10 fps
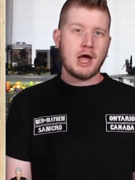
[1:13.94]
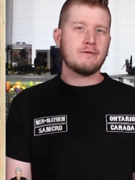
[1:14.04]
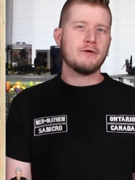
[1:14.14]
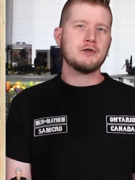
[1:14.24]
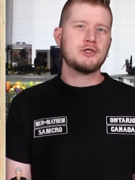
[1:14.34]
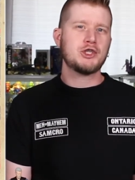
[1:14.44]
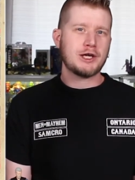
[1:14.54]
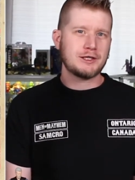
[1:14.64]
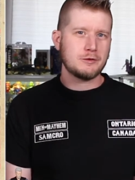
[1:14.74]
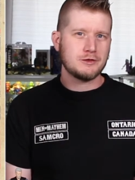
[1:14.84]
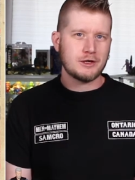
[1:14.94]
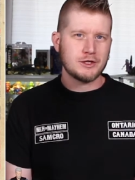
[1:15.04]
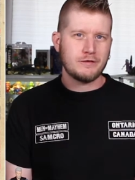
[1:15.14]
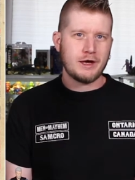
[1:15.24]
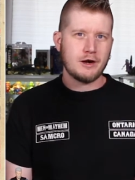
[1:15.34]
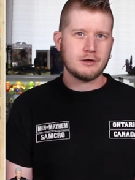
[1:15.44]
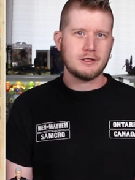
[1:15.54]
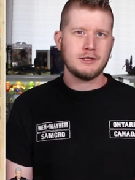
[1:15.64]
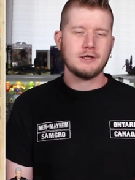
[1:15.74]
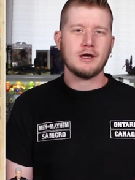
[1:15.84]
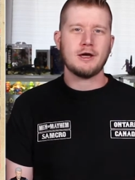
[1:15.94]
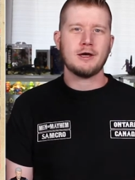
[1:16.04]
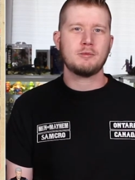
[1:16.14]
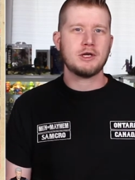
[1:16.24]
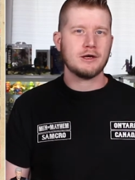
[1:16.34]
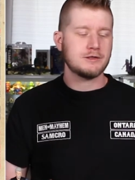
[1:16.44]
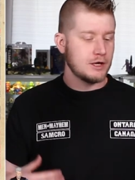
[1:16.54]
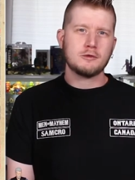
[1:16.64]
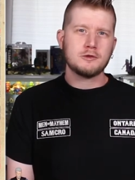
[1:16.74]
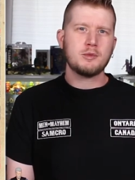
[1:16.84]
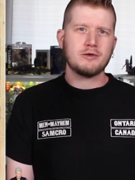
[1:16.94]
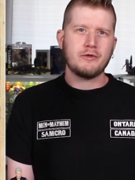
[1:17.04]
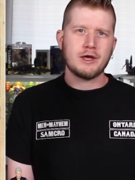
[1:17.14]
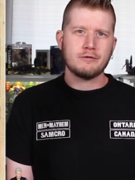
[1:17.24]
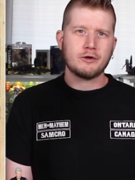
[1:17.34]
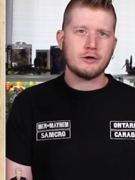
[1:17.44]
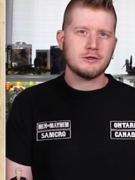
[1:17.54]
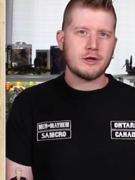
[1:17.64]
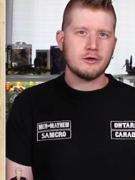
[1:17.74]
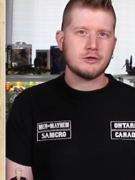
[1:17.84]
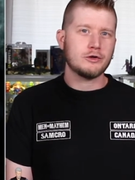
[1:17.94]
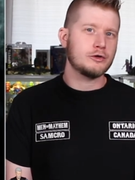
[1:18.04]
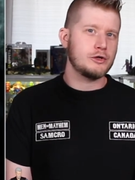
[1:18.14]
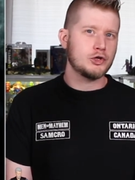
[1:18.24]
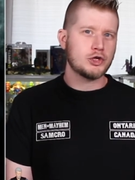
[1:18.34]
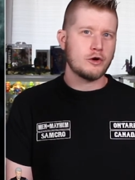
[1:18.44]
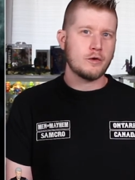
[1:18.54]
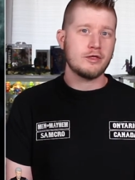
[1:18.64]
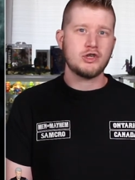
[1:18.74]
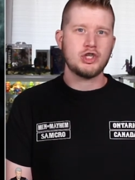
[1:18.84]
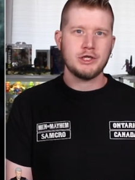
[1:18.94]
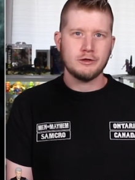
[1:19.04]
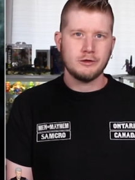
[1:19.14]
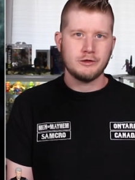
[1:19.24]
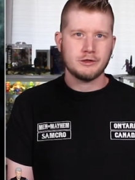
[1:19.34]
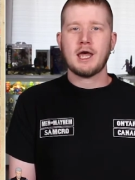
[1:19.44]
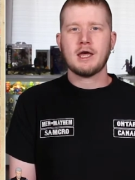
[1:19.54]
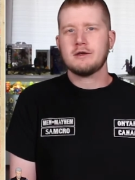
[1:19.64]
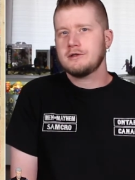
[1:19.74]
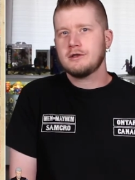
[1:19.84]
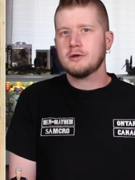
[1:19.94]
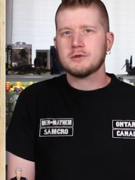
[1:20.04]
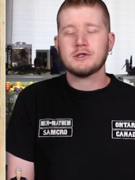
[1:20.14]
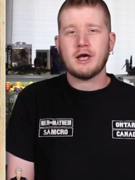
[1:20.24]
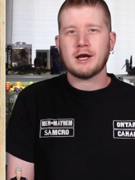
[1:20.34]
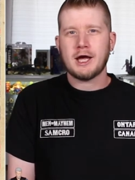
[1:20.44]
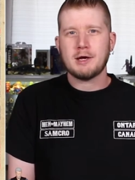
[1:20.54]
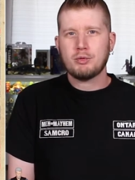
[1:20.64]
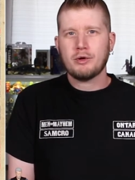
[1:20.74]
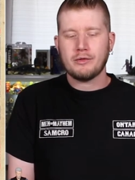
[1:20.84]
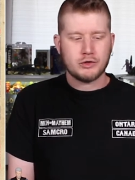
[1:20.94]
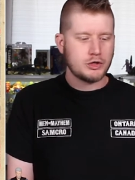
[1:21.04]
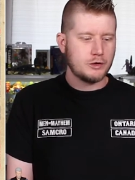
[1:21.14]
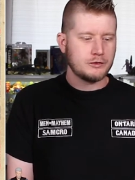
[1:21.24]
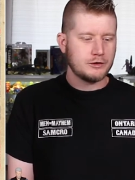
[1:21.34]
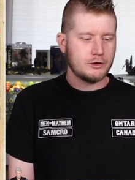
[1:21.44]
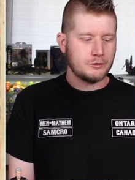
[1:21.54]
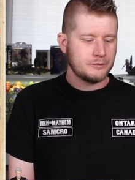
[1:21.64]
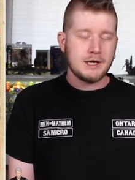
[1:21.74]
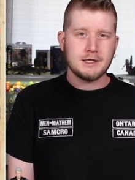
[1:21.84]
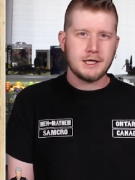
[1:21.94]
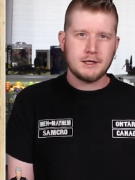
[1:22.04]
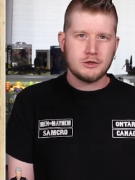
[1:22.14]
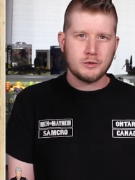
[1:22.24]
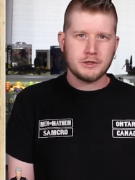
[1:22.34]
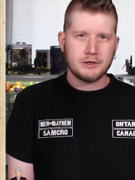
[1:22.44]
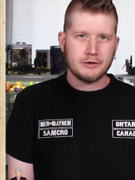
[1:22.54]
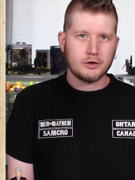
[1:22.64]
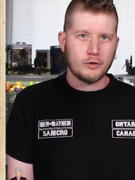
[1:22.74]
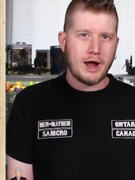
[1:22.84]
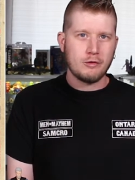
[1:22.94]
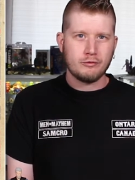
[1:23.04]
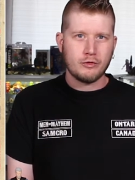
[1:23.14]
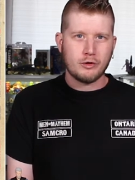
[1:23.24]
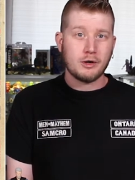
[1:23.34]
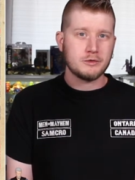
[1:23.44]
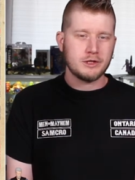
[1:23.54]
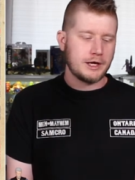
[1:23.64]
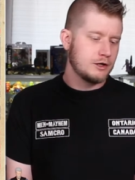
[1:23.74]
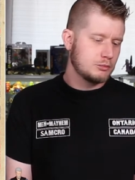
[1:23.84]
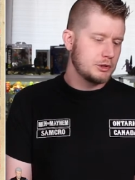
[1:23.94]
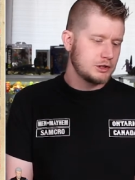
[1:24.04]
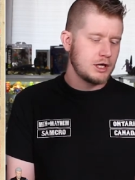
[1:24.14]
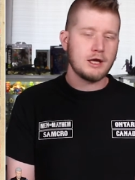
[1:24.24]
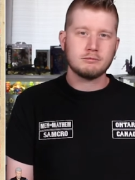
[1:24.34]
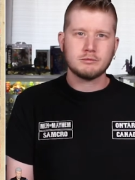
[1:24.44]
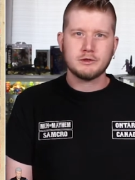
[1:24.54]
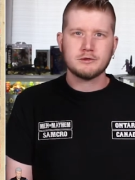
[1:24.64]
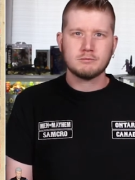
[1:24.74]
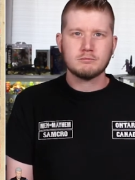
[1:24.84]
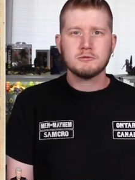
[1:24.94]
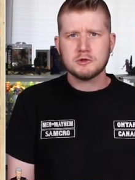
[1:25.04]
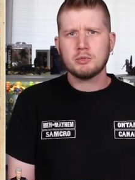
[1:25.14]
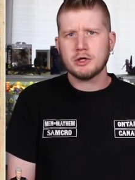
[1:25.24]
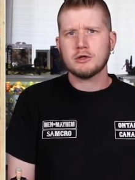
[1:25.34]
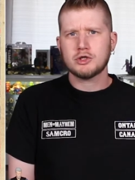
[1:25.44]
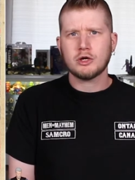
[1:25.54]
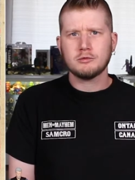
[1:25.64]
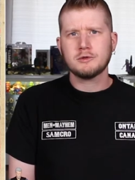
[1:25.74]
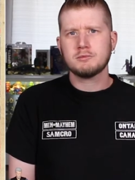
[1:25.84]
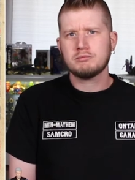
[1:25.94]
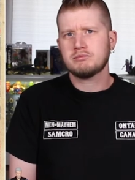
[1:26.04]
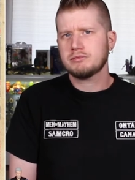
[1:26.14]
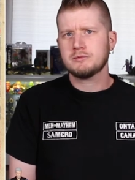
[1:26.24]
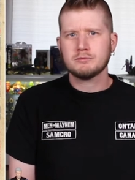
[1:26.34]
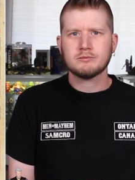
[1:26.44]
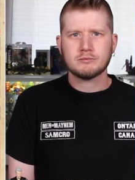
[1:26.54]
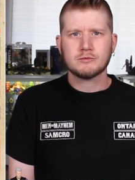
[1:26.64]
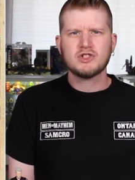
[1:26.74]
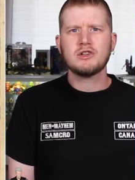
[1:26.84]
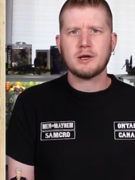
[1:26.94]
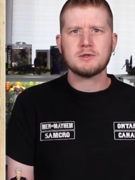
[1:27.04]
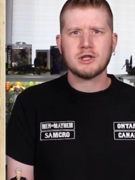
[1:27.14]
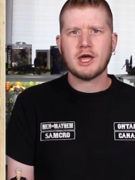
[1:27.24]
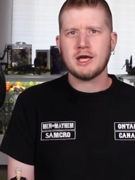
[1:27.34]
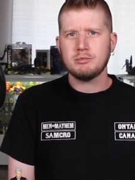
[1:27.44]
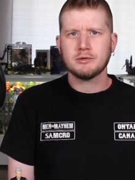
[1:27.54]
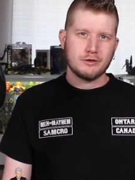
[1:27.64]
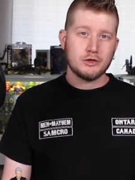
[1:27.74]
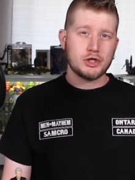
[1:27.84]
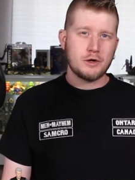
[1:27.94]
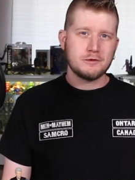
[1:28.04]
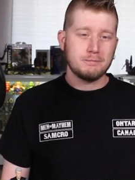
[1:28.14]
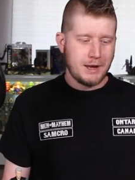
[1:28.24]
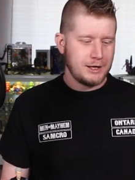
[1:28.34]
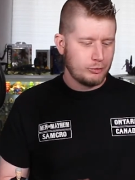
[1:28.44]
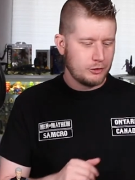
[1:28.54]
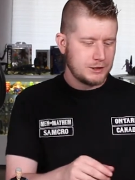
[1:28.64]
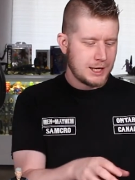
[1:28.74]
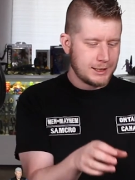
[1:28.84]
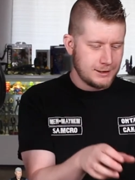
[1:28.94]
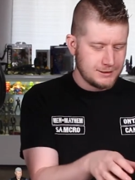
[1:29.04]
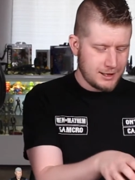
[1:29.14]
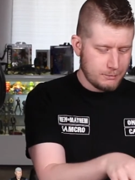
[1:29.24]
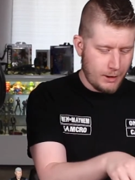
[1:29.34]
I first checked out Sons of Anarchy because I was a big fan of Kurt Sutter's earlier show, The Shield, and there was a lot of hype around the show, so I didn't get into it on the ground floor. I was later, but yeah, it's a pretty good show. Stood up to the hype. The show's main protagonist and